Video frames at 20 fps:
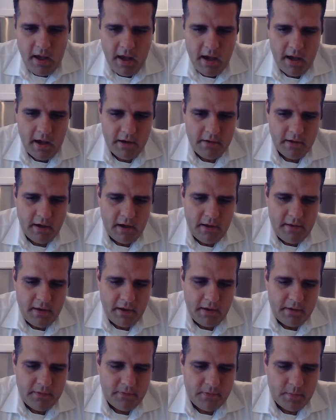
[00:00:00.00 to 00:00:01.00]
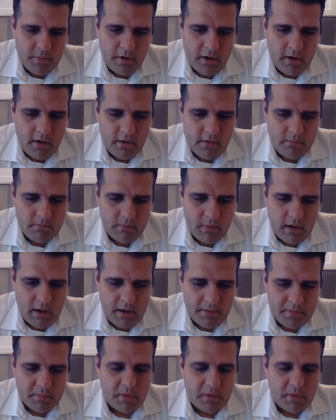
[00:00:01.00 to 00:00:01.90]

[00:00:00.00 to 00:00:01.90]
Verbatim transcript: And I think from a uh,